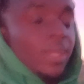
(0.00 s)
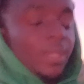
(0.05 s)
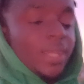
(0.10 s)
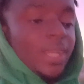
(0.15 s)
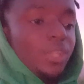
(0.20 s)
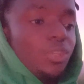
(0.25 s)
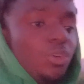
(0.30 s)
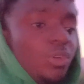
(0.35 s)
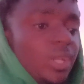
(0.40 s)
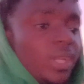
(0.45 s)

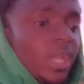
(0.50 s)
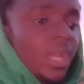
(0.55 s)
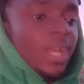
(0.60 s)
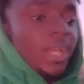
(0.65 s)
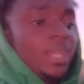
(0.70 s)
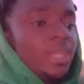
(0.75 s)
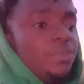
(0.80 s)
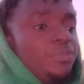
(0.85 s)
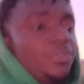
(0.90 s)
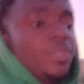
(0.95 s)
They don't
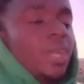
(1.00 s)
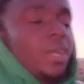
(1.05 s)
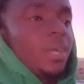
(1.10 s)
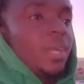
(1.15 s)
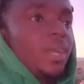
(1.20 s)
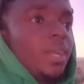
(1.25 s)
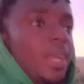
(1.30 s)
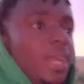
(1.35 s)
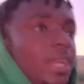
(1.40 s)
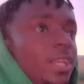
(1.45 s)
care if
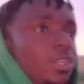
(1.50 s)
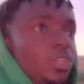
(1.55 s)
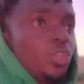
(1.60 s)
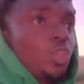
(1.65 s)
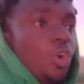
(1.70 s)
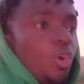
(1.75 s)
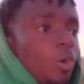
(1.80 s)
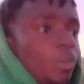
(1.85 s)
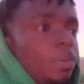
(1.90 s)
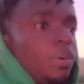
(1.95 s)
they
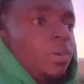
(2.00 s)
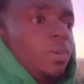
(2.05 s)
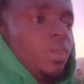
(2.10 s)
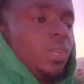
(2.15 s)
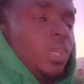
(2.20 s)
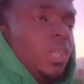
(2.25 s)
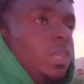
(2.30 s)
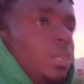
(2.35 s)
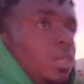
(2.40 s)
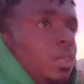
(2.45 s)
end up,
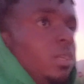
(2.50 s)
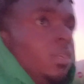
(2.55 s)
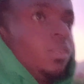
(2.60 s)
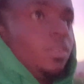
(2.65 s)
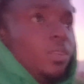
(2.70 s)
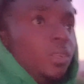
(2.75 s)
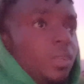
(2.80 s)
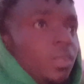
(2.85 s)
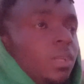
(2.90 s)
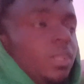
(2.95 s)

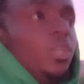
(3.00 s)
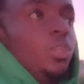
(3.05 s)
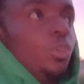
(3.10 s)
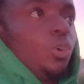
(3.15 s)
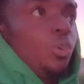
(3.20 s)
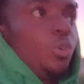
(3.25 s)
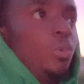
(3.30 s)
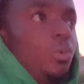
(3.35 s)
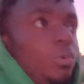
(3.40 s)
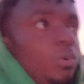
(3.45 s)
you
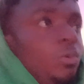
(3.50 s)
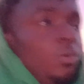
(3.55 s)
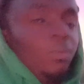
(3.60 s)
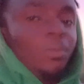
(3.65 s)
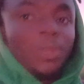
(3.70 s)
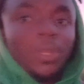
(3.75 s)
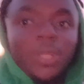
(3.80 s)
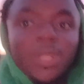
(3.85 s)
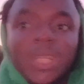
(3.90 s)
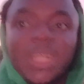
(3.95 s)
know,
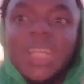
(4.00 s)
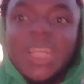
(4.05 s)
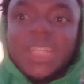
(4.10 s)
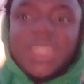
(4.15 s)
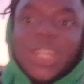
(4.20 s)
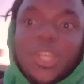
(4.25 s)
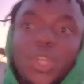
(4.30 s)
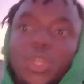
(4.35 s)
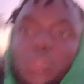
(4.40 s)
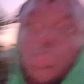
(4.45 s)

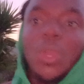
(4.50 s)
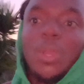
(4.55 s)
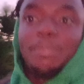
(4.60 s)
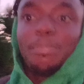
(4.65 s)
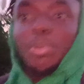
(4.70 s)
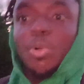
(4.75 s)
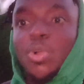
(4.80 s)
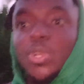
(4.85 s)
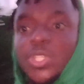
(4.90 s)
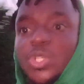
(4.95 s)
leading you to a
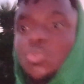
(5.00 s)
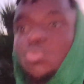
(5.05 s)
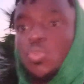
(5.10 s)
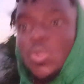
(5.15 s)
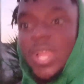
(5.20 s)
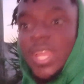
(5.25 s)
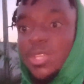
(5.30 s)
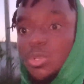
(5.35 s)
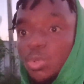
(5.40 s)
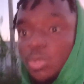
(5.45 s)
point
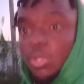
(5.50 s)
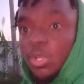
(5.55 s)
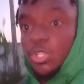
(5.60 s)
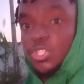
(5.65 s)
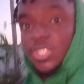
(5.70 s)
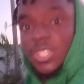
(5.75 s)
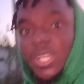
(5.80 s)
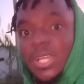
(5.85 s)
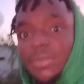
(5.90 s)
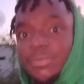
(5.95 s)
where you
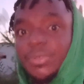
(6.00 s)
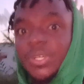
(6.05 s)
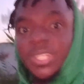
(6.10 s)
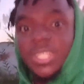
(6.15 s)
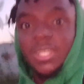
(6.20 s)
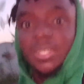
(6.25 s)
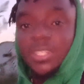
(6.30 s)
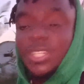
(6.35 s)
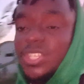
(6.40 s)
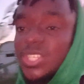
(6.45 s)
lost
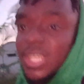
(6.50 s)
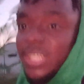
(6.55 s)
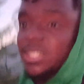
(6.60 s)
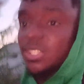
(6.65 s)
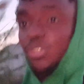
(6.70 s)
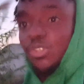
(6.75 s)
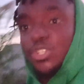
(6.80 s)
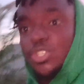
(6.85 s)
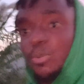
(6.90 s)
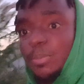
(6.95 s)
everything. These
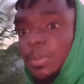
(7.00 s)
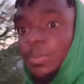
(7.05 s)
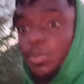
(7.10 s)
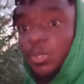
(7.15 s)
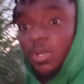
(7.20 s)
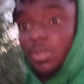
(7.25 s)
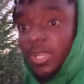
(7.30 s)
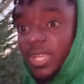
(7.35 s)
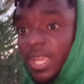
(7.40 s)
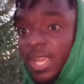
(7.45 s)
categories of
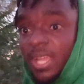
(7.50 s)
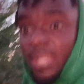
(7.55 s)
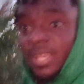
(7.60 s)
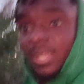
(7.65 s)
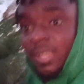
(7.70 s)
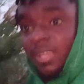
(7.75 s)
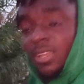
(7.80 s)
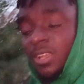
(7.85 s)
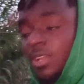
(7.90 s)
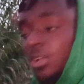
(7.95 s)
people don't care.
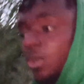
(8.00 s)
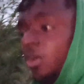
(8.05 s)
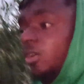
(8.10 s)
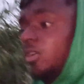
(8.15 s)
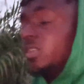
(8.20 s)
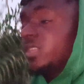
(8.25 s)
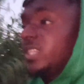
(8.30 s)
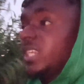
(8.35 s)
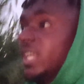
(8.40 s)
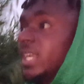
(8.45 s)

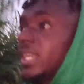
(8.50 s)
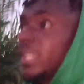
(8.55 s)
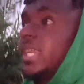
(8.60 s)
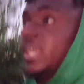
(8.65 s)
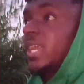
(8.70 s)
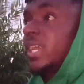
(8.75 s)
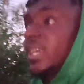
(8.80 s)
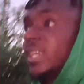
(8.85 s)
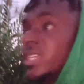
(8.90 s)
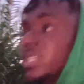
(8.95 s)
All they
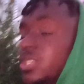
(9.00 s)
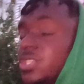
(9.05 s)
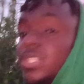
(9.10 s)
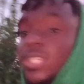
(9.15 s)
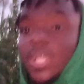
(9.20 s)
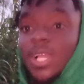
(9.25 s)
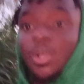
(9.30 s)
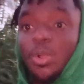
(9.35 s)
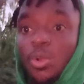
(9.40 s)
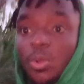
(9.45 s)
care is
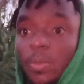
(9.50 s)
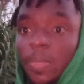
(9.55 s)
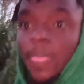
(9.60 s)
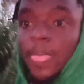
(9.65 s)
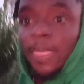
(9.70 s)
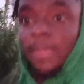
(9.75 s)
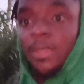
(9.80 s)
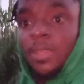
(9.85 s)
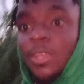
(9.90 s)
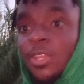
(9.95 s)
their own.
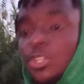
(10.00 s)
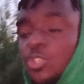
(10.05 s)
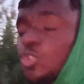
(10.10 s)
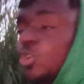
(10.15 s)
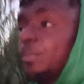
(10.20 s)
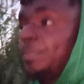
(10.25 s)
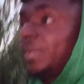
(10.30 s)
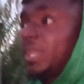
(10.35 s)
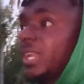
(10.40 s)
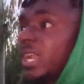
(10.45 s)

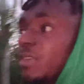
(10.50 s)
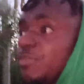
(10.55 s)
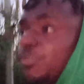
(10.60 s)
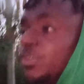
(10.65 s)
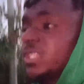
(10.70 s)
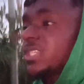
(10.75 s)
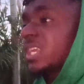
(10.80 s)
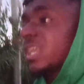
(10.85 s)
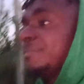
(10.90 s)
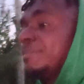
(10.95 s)
So be
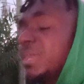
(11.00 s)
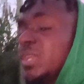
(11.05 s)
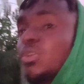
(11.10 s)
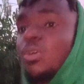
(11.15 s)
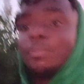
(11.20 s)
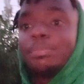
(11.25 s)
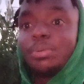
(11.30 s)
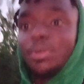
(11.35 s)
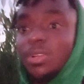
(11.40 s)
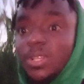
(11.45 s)
careful. It can be
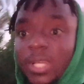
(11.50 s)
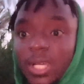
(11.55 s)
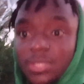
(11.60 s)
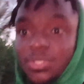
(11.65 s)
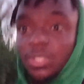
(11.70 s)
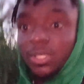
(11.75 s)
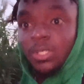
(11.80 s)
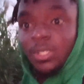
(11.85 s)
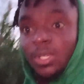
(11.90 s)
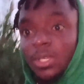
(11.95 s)
your
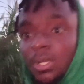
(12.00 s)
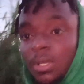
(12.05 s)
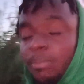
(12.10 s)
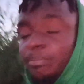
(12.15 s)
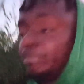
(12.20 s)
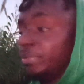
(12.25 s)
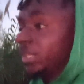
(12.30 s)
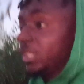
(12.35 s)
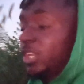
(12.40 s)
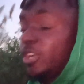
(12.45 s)
brothers.
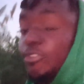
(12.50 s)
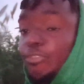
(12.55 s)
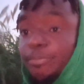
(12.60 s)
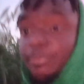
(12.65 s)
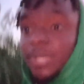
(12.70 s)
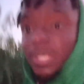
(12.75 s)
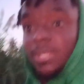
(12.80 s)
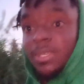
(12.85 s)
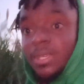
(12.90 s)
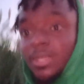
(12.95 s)
Believe
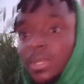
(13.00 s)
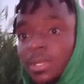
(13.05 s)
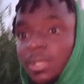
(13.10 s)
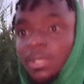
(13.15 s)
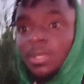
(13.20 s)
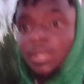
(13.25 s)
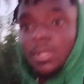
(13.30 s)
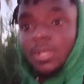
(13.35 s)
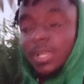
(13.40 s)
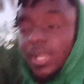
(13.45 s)
me.
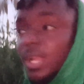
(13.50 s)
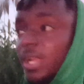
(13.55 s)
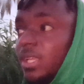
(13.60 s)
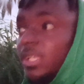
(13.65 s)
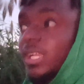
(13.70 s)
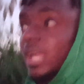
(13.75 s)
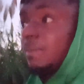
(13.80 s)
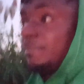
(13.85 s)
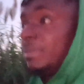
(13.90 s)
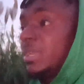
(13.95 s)

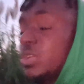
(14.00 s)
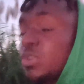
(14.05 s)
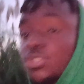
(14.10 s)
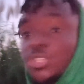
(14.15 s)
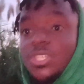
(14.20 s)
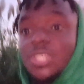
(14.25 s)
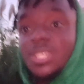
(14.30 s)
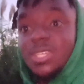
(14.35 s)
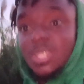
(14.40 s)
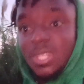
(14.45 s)
It can be your
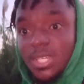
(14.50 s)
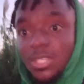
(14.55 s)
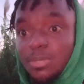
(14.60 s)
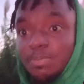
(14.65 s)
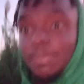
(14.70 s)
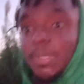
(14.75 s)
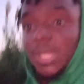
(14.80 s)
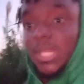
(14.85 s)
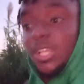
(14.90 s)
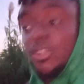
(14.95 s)
sisters.
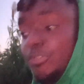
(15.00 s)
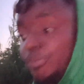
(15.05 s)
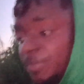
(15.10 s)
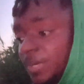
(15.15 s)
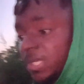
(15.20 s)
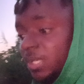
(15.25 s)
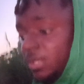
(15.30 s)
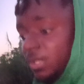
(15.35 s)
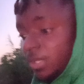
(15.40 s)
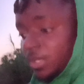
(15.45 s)
Believe
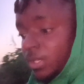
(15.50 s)
me.